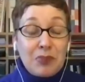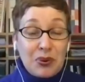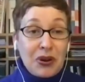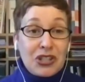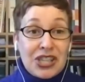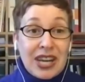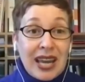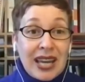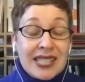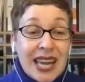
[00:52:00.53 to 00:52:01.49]

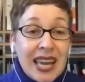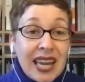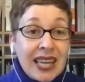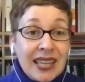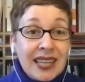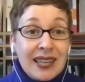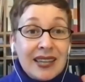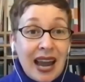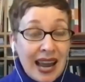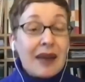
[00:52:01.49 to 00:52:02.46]
project in
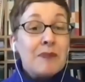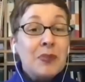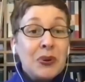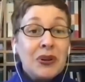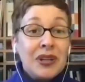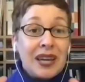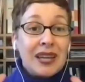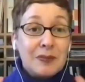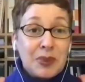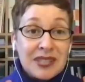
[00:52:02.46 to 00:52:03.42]
Hamburg, and
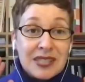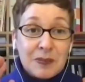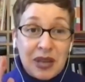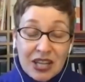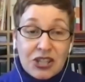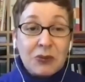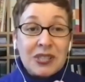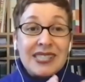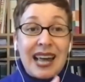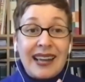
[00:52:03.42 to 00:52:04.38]
the participation
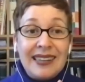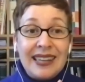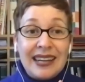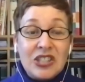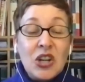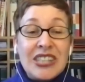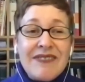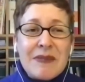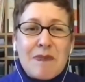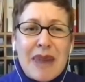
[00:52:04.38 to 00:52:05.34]
was done there, not
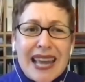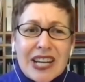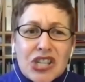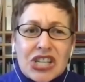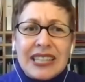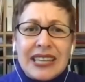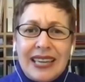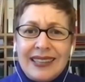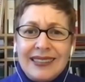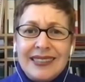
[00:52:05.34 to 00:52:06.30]
even
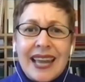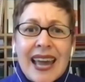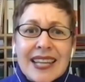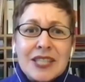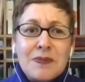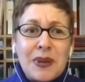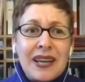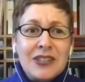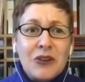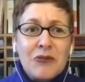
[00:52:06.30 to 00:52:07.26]
mentioning the
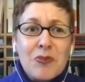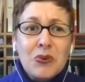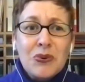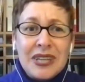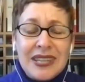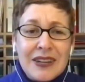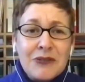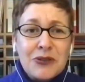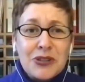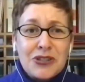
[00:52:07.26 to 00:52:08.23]
aspect of blue-green
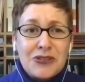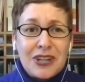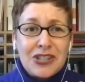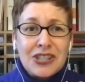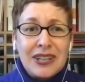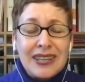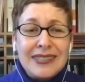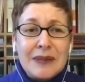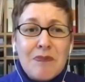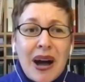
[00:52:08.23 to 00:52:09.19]
infrastructure and
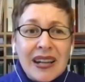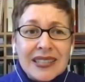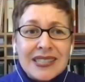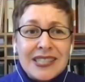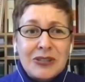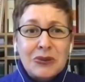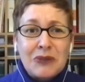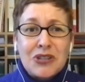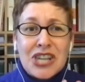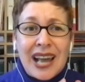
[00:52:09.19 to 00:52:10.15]
the multitude
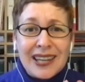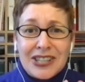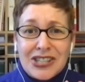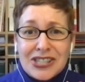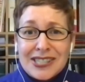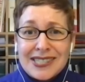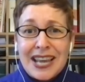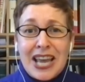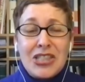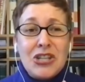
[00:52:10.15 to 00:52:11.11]
of challenges
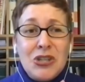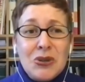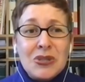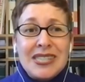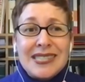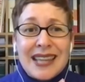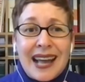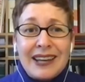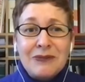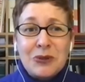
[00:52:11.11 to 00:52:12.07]
the new
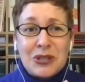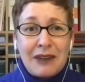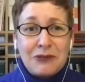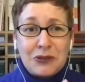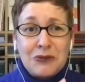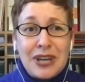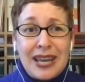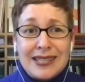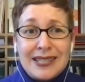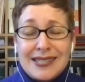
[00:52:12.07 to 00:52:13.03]
design would have to
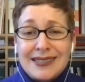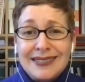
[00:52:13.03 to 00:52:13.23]
face.